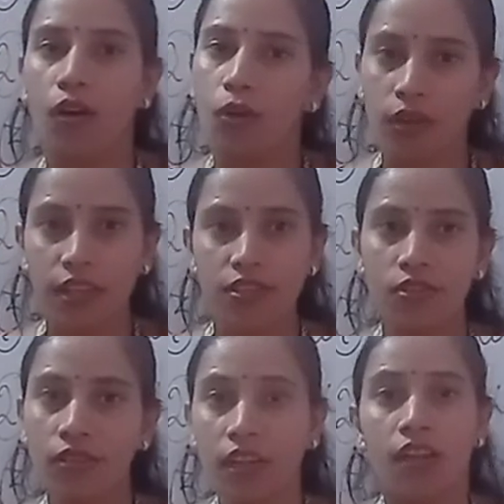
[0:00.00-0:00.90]
Okay
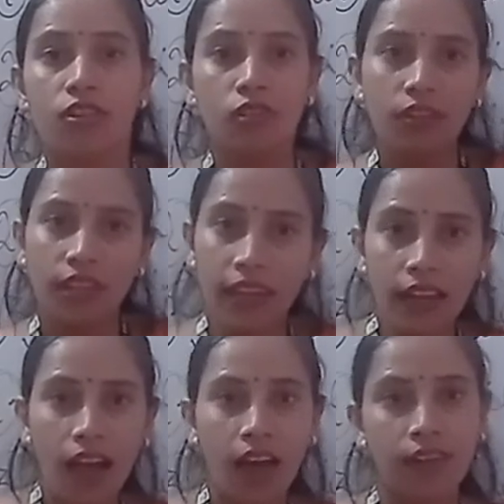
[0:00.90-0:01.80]
student, so there
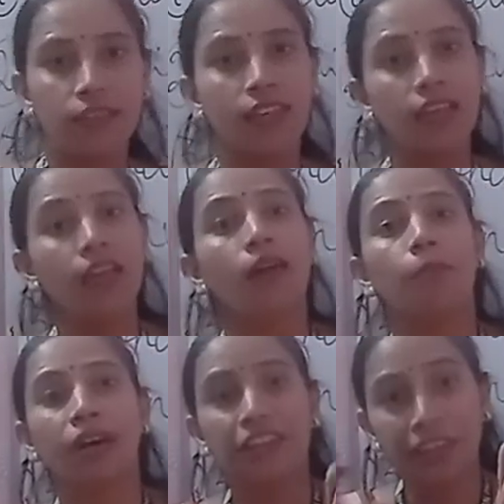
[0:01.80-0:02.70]
are the
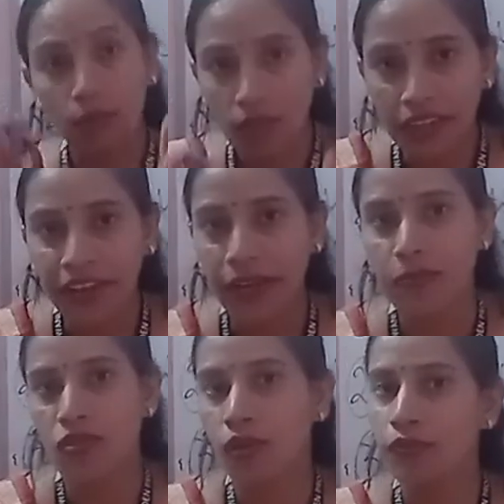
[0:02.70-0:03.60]
particular
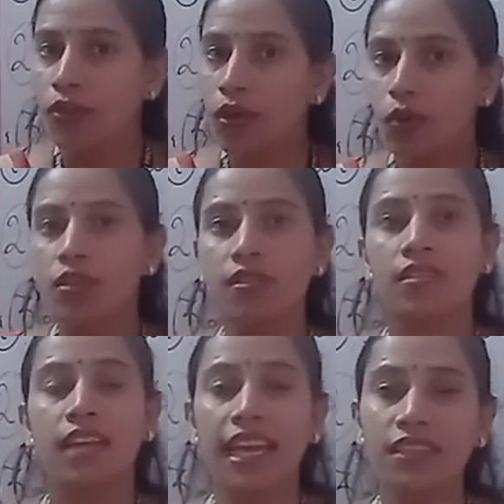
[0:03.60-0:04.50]
types of
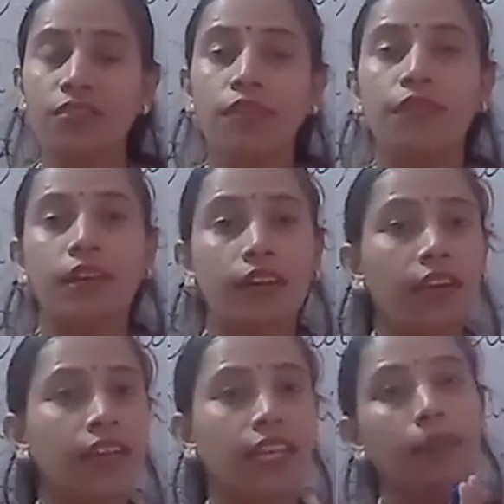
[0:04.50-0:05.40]
clothes that we
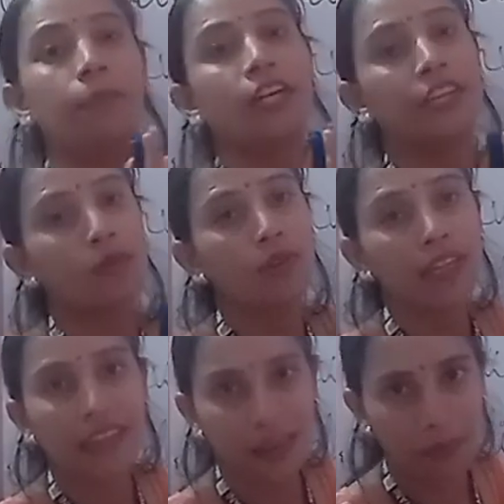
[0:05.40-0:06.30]
wear in a
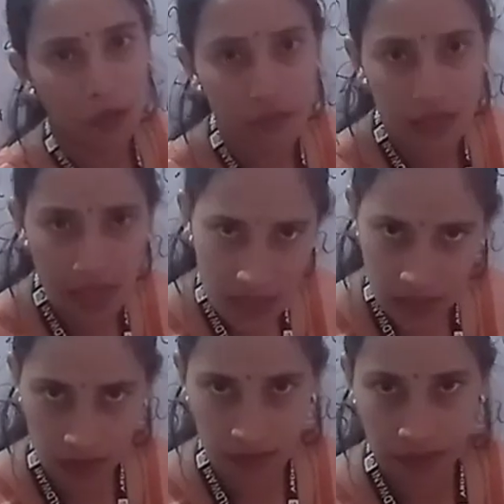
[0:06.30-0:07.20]
particular type of
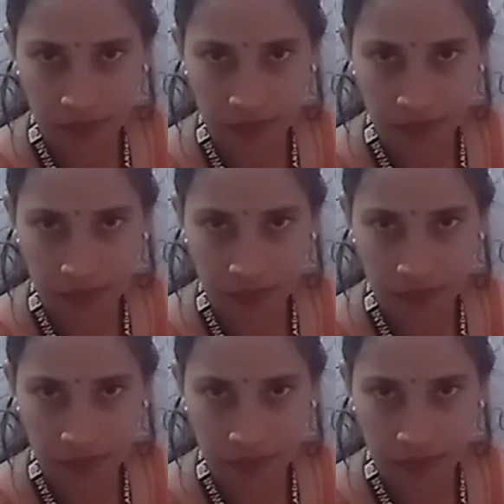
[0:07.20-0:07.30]
season.